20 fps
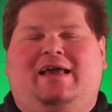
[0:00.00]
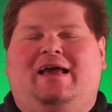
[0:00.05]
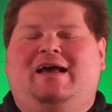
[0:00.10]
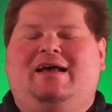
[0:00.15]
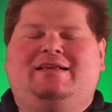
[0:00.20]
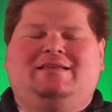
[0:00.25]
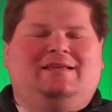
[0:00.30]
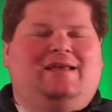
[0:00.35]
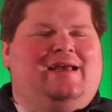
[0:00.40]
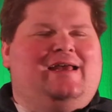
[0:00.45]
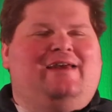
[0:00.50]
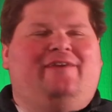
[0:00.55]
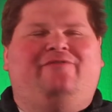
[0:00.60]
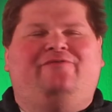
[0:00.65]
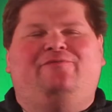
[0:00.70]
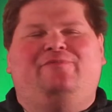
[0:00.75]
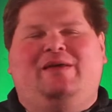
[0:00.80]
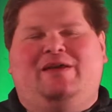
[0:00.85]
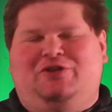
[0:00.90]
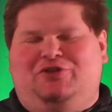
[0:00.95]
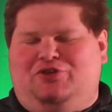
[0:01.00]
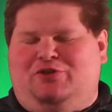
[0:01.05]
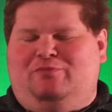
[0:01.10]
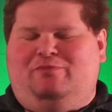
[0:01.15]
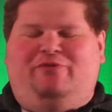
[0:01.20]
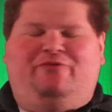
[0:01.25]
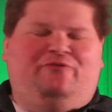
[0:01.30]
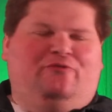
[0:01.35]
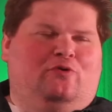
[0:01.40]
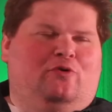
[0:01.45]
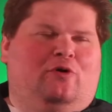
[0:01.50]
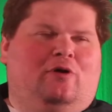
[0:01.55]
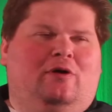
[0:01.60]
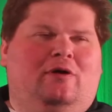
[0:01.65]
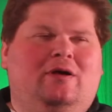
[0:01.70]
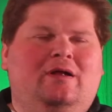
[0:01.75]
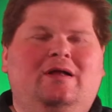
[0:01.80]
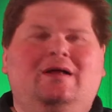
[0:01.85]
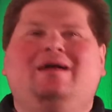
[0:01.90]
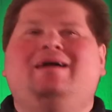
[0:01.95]
As I have mentioned
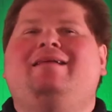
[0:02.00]
before,